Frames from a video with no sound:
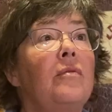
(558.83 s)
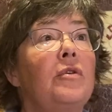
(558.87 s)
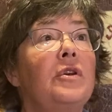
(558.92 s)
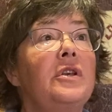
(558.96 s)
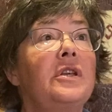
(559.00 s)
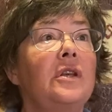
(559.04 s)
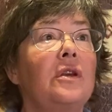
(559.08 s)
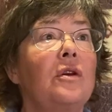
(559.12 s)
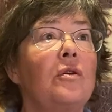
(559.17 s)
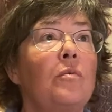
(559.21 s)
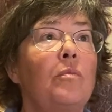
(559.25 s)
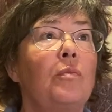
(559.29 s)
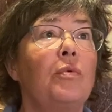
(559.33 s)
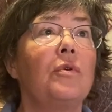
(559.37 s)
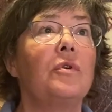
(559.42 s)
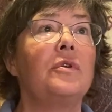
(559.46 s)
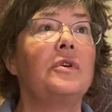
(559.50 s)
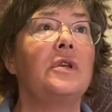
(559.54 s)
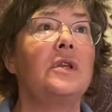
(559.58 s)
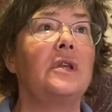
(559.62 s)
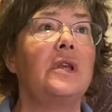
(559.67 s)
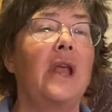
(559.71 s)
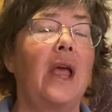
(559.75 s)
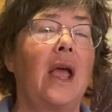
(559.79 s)
single
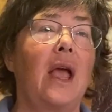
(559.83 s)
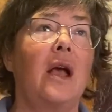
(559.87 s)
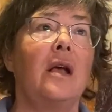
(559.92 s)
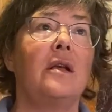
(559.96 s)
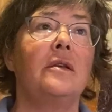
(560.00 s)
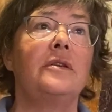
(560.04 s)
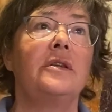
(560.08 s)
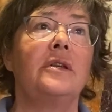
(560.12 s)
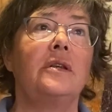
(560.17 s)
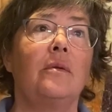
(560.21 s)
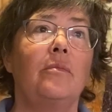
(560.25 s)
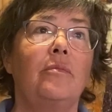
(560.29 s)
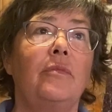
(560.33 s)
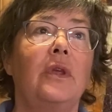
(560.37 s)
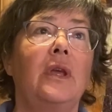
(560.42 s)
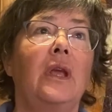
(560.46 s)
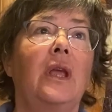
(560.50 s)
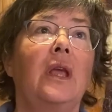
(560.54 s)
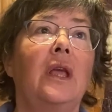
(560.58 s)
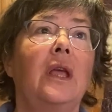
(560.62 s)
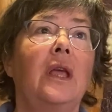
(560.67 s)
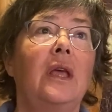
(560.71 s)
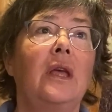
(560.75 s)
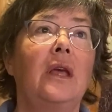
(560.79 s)
person has
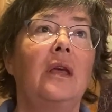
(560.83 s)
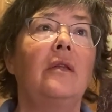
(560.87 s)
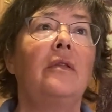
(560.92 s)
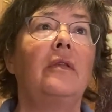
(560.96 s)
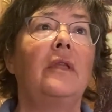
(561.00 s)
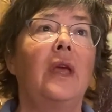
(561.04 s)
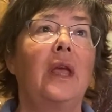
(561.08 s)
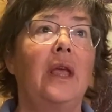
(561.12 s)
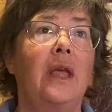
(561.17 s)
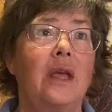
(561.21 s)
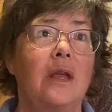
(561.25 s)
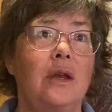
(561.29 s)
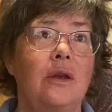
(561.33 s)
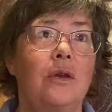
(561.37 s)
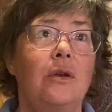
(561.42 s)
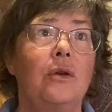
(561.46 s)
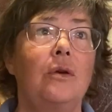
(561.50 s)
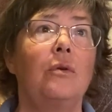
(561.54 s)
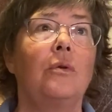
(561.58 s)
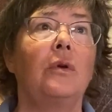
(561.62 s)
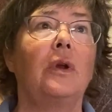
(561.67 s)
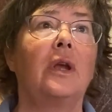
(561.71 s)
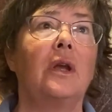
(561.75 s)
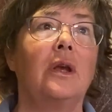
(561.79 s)
something they can
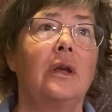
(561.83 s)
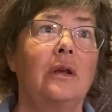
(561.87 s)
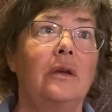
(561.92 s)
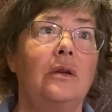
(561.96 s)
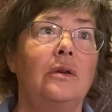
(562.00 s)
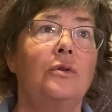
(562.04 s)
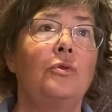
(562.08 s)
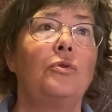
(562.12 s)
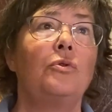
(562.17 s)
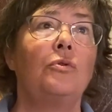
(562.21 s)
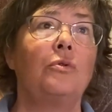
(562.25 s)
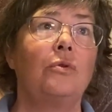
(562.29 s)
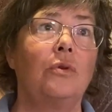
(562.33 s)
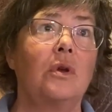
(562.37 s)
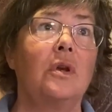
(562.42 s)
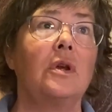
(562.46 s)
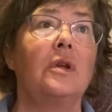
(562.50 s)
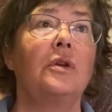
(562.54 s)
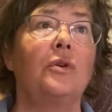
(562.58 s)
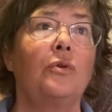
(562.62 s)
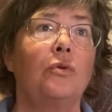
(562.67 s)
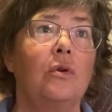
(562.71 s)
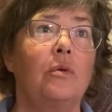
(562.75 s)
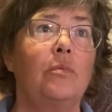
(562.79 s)
do and can
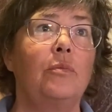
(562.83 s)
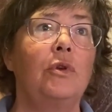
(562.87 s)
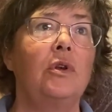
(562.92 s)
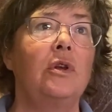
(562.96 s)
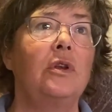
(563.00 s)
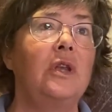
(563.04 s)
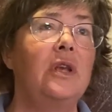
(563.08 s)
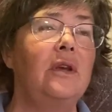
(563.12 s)
contribute.